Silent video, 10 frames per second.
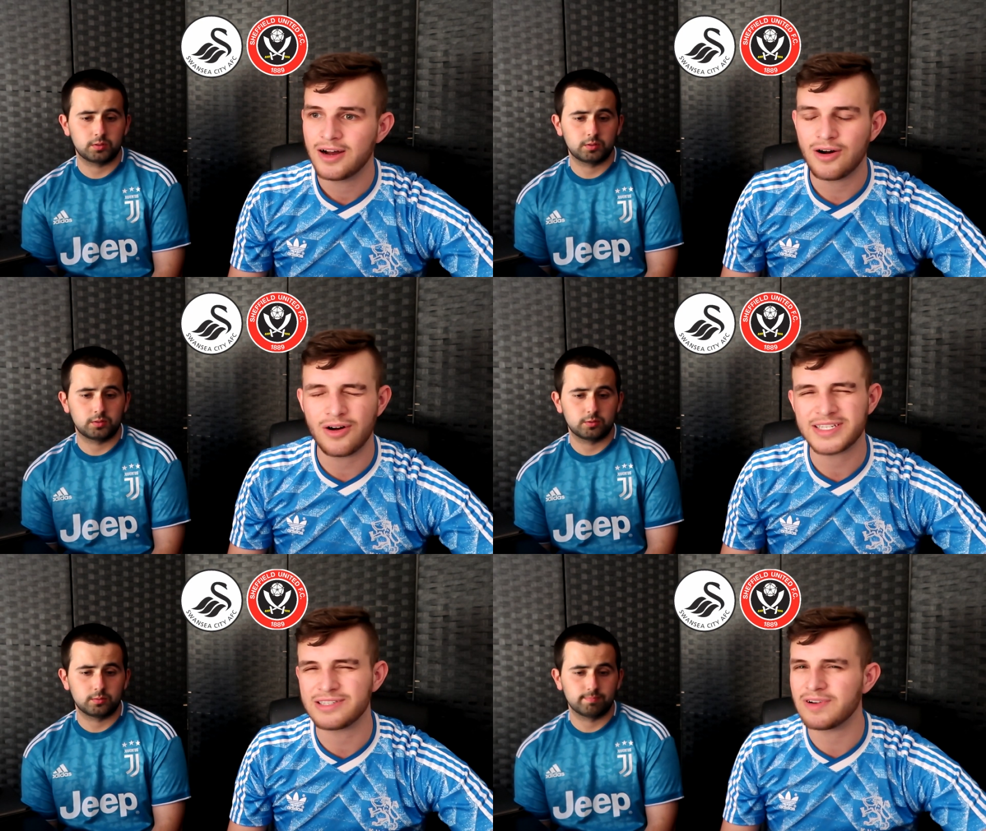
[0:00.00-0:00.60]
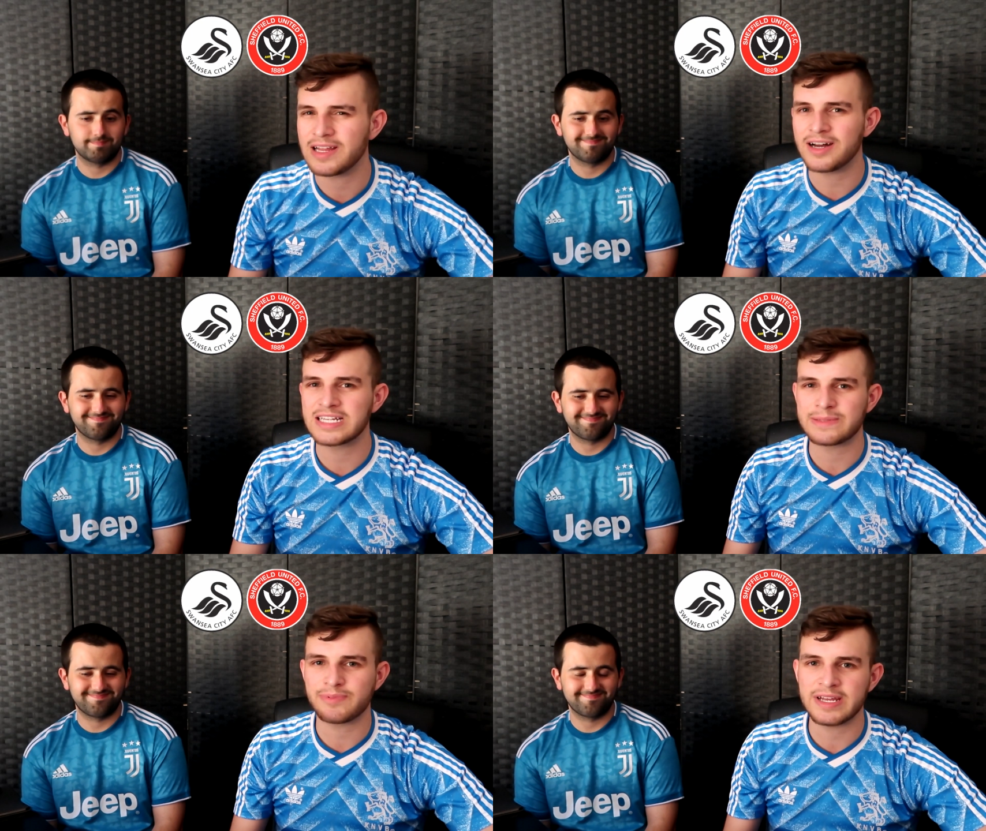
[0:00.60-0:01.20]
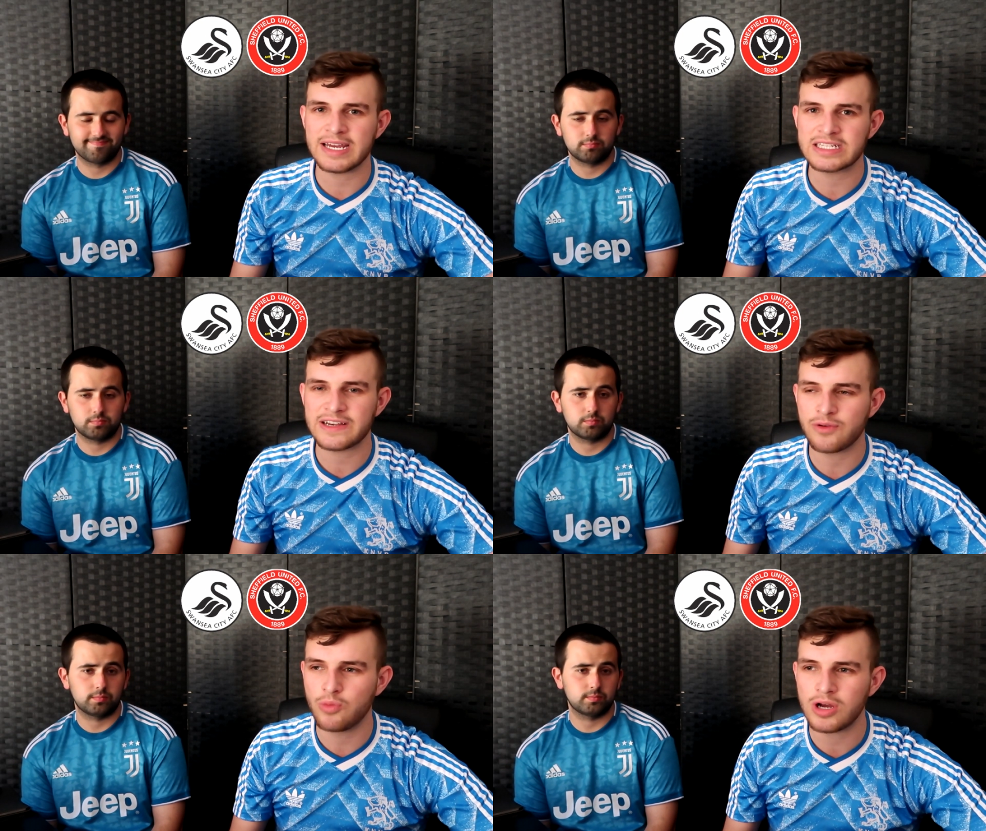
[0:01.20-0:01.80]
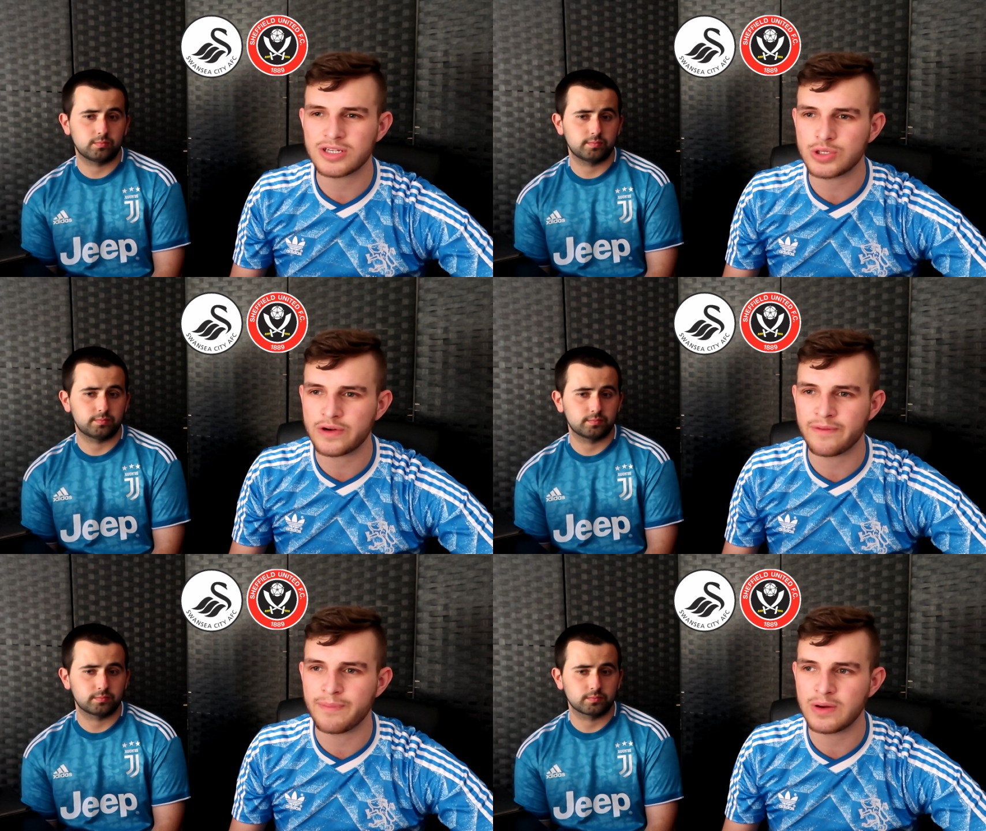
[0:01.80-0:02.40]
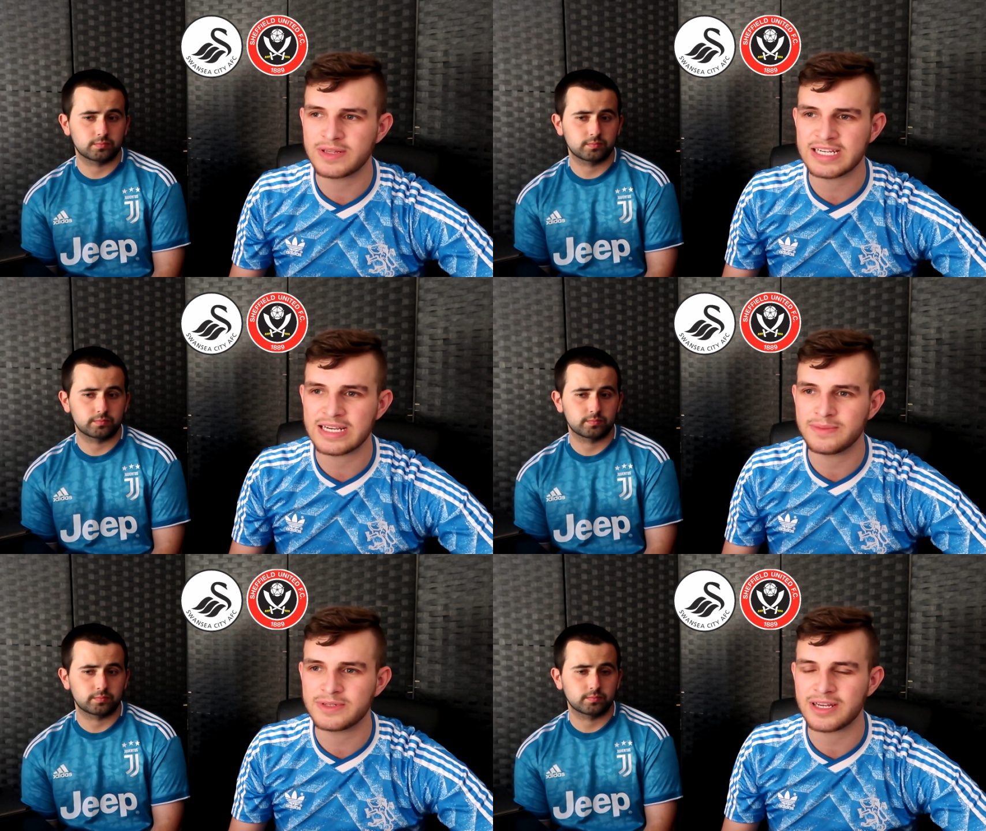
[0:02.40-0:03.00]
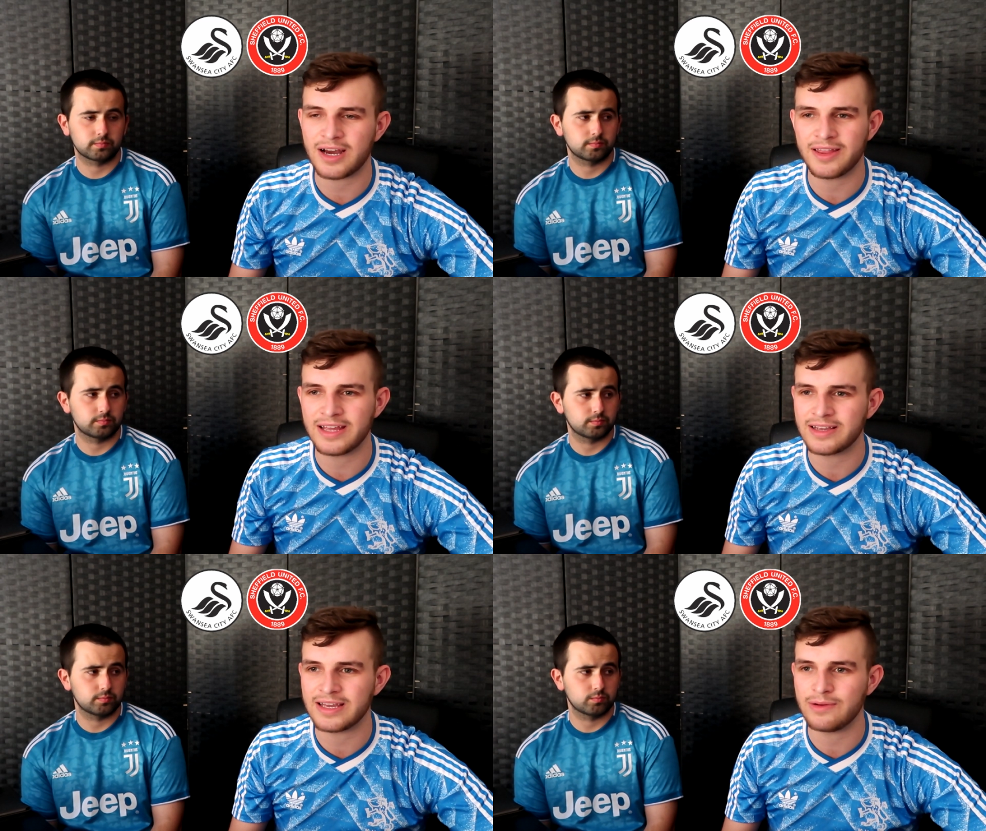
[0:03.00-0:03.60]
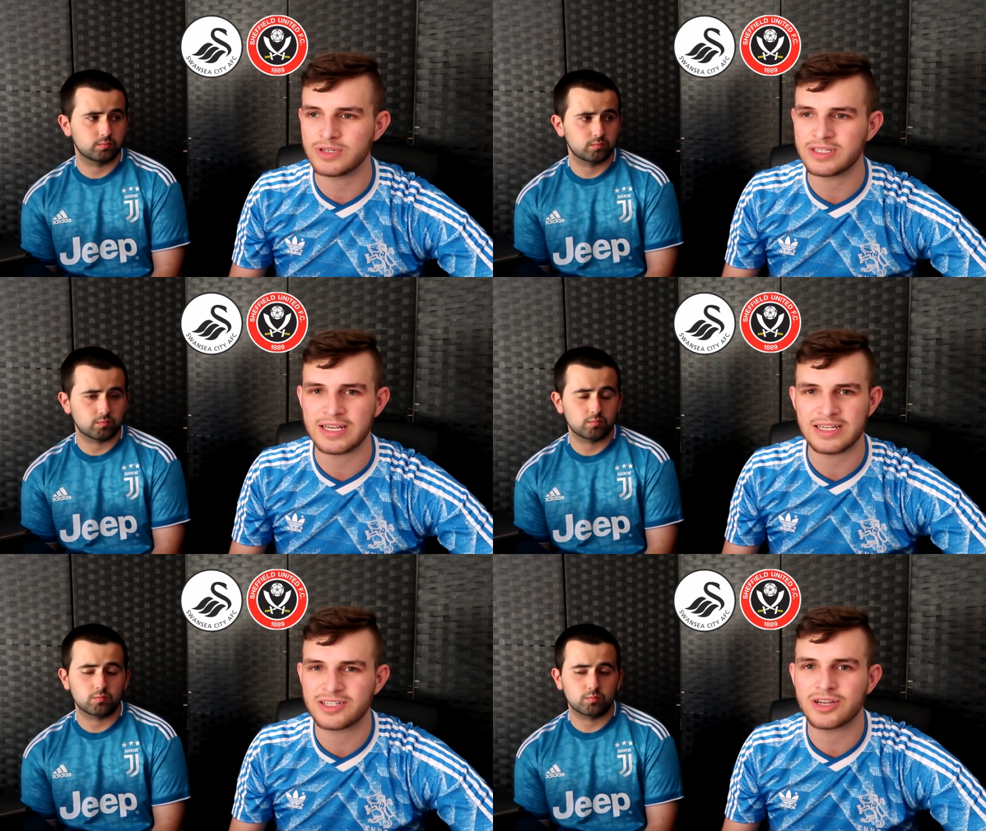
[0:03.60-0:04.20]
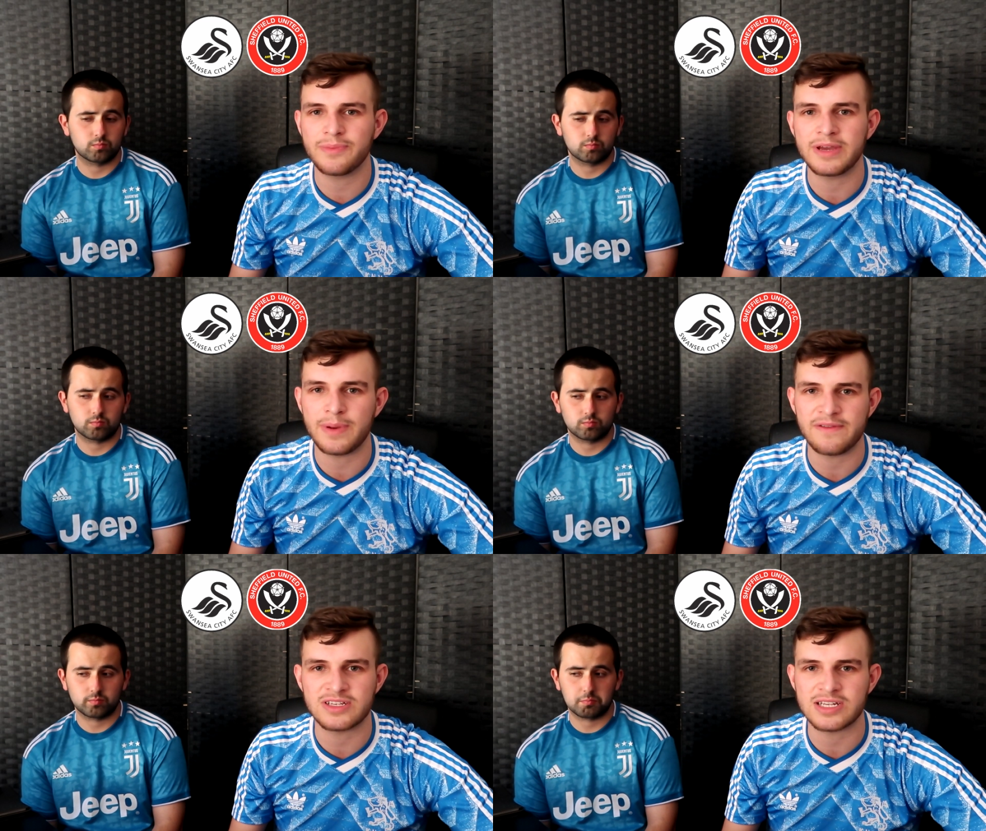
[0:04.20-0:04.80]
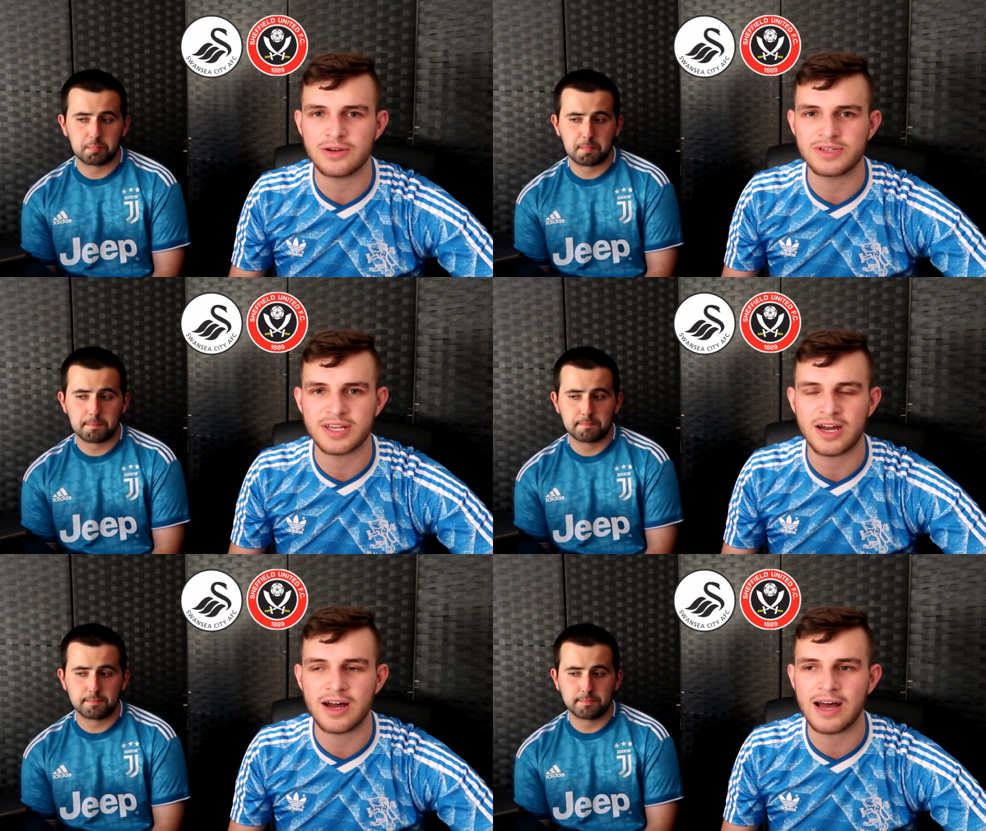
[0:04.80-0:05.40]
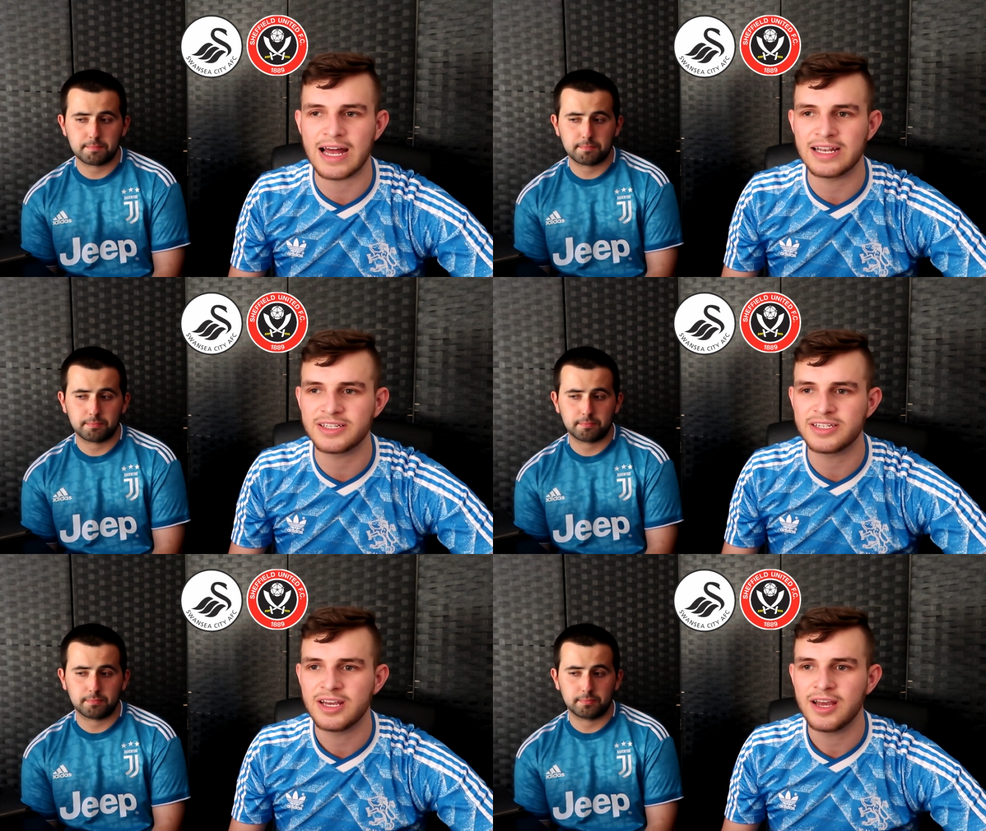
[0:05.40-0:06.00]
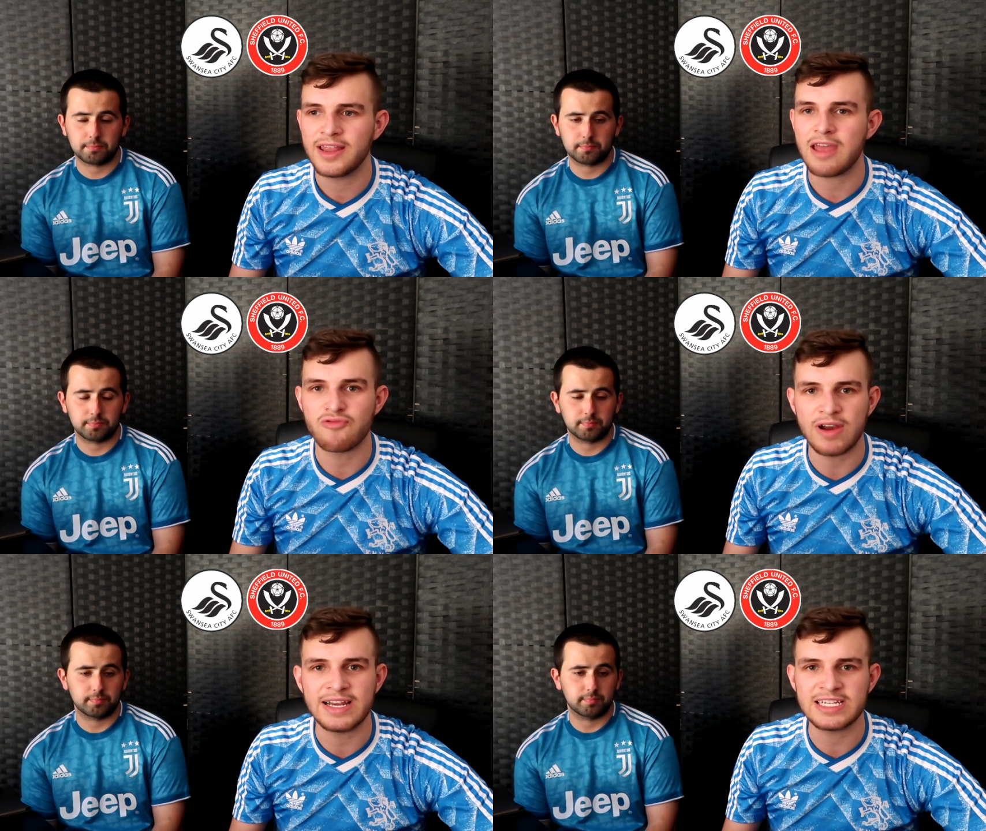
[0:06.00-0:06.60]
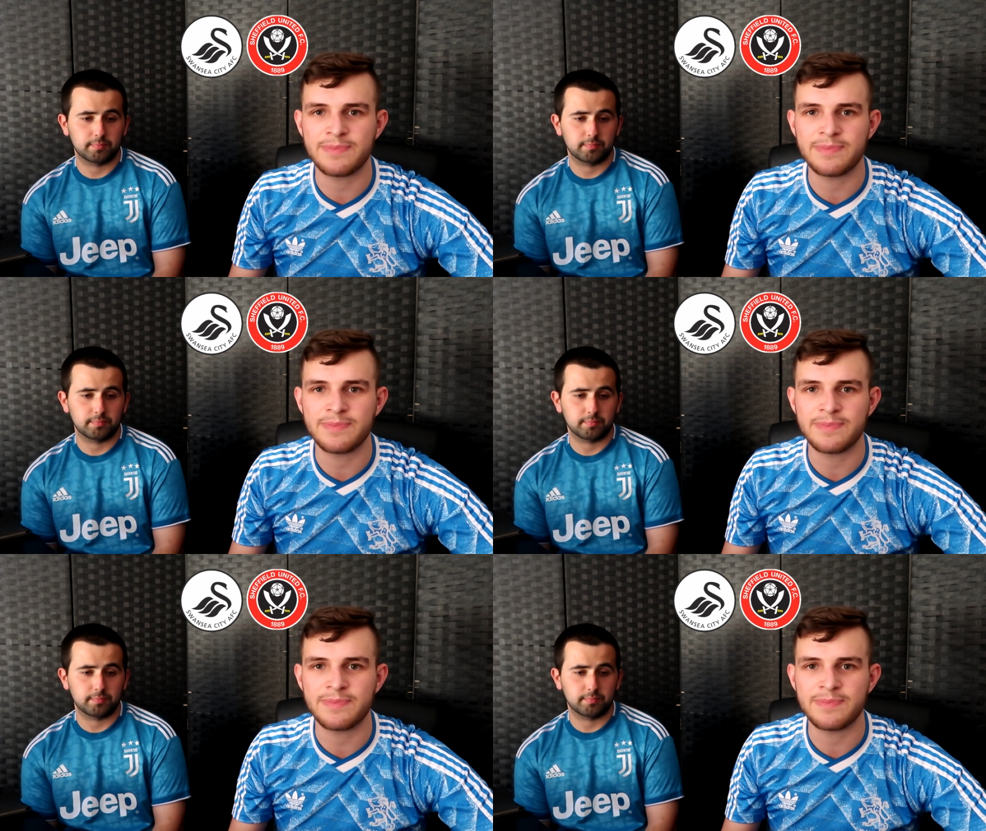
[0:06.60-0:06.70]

Speaker 1: oh, this is really hard to predict. From what I saw from both teams, I think it was it's going to be a bit of a slow start, and they really need to